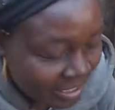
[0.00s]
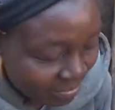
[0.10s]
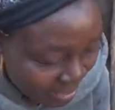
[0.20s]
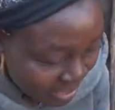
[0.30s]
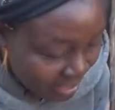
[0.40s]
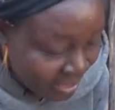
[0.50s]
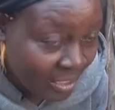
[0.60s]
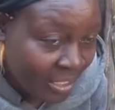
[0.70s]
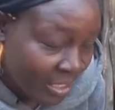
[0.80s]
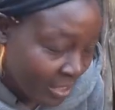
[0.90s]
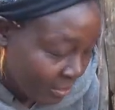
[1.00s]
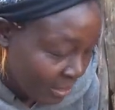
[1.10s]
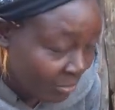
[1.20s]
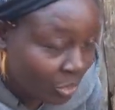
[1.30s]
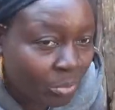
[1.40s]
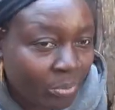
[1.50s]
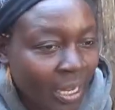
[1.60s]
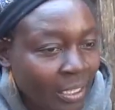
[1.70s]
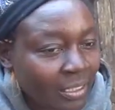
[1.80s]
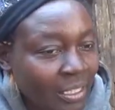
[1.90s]
the beans, we have to
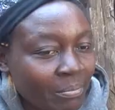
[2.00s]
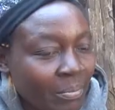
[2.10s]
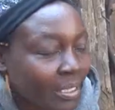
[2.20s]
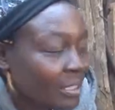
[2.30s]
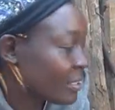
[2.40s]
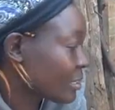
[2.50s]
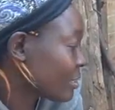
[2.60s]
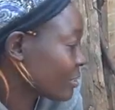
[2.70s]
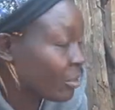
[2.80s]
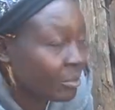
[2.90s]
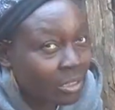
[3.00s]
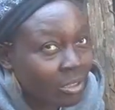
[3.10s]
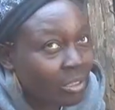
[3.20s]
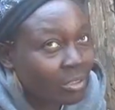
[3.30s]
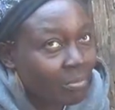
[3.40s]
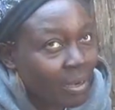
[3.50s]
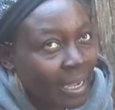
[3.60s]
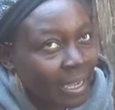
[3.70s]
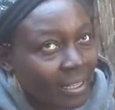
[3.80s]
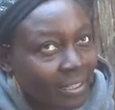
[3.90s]
plant the beans. Mm-hmm. So we don't
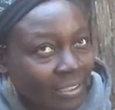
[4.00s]
buy.